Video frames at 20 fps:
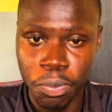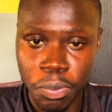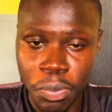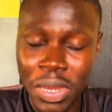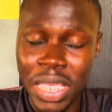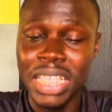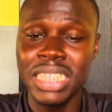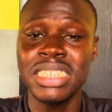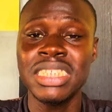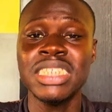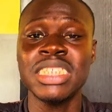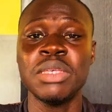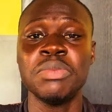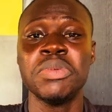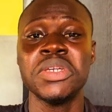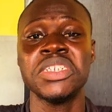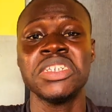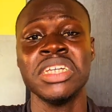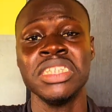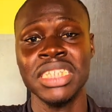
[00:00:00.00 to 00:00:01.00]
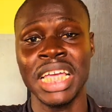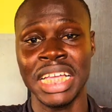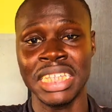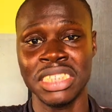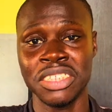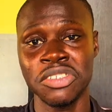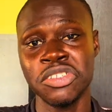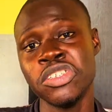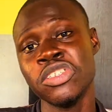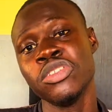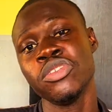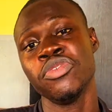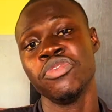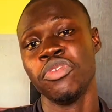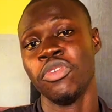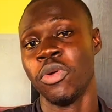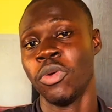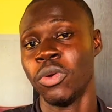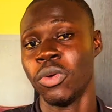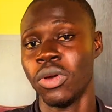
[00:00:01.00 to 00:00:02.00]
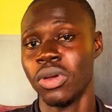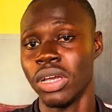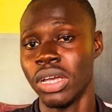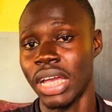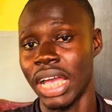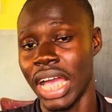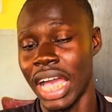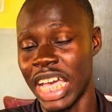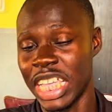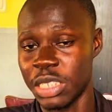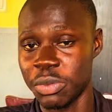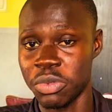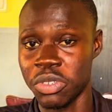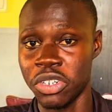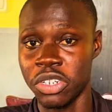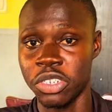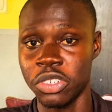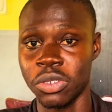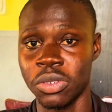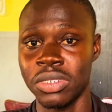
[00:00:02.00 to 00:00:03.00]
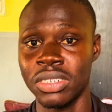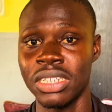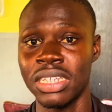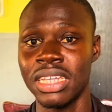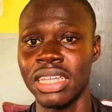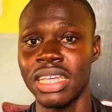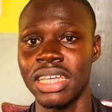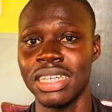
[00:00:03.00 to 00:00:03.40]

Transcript: places the patient at risk for aspiration.